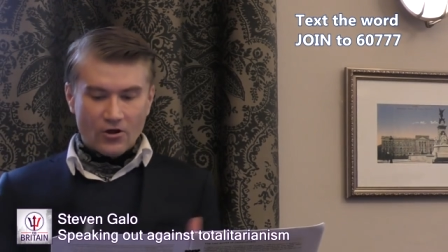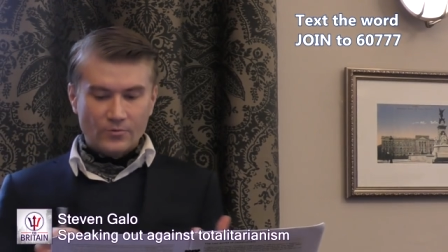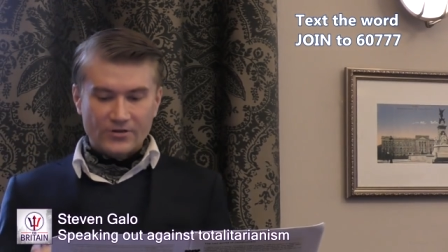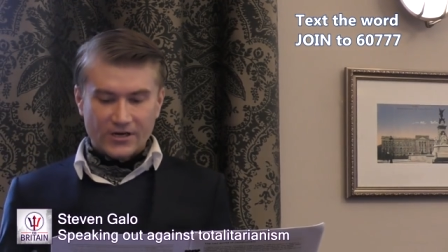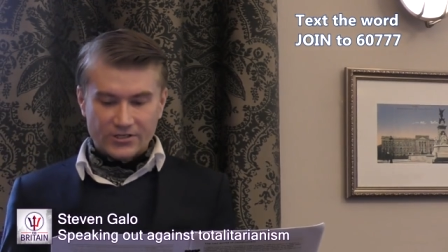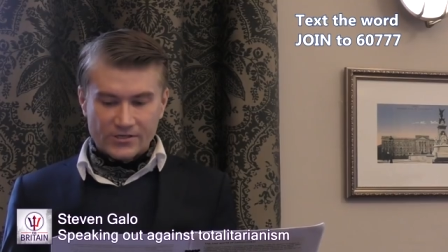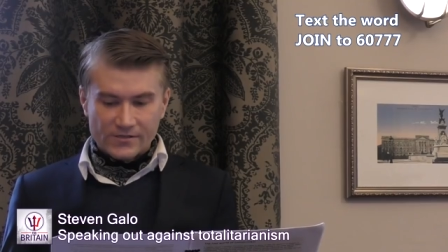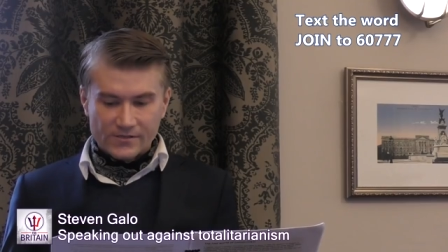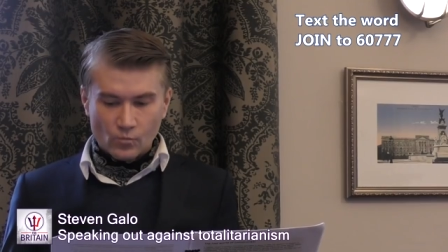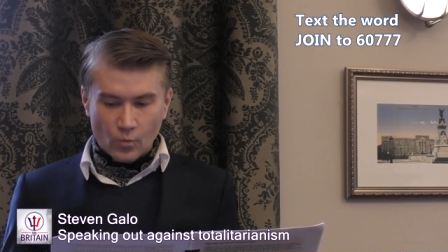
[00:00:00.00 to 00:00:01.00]

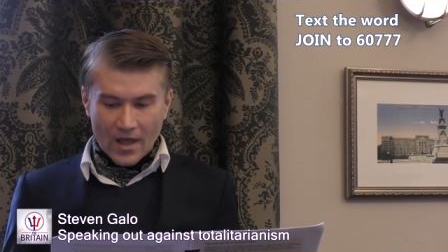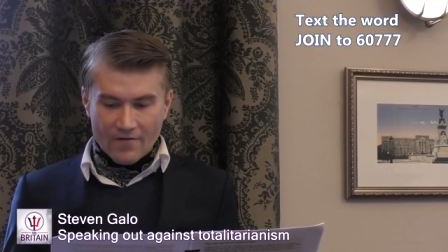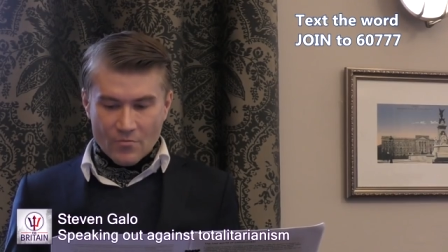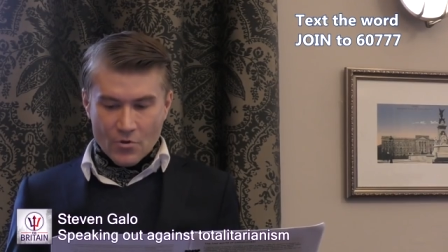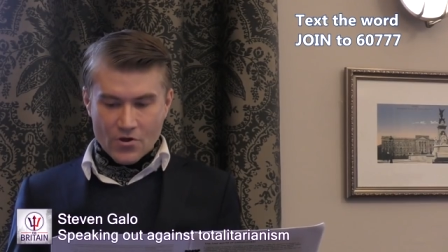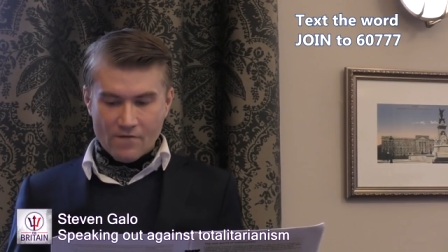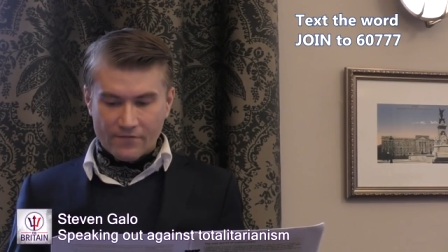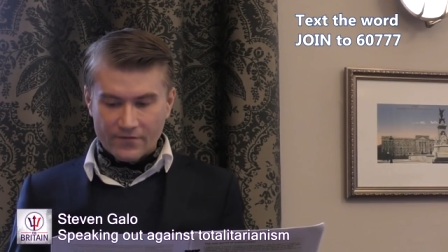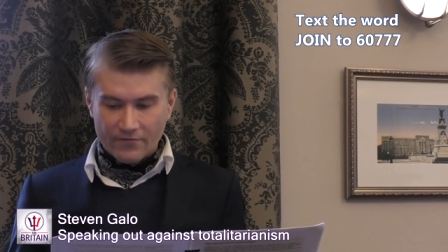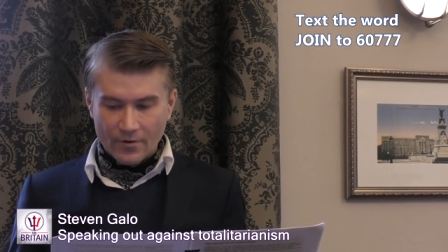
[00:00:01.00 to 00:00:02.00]
obstructions were
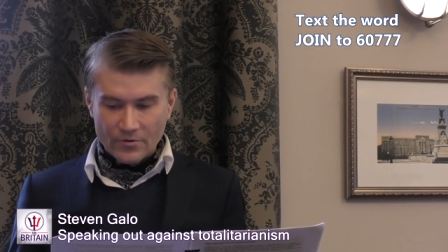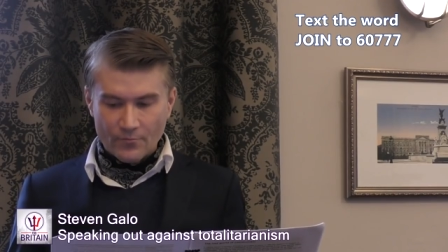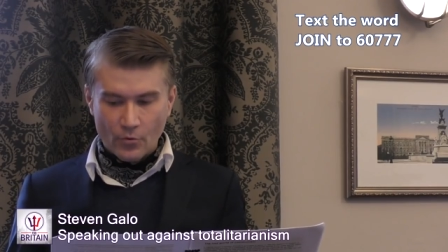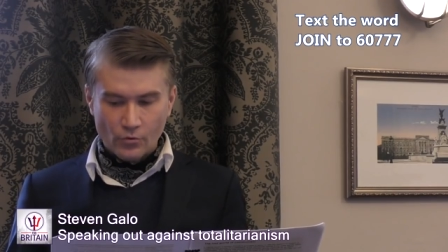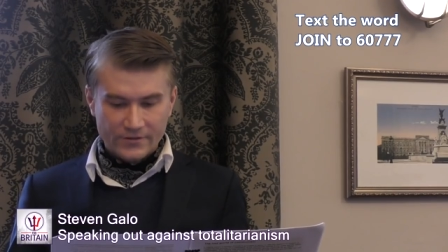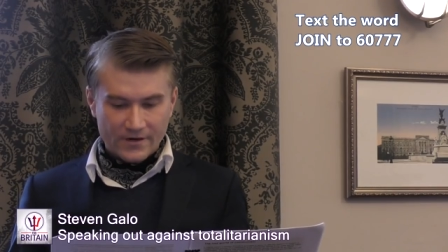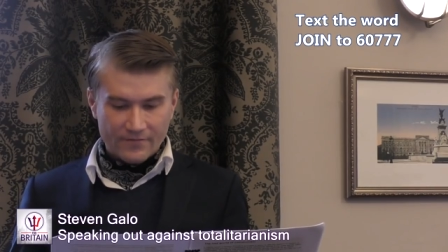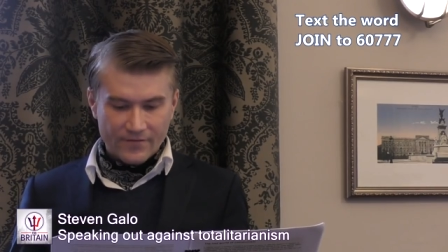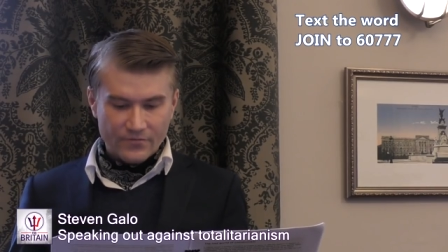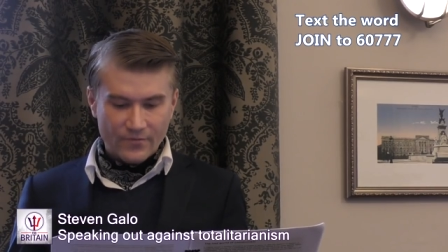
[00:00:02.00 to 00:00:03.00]
removed from the border with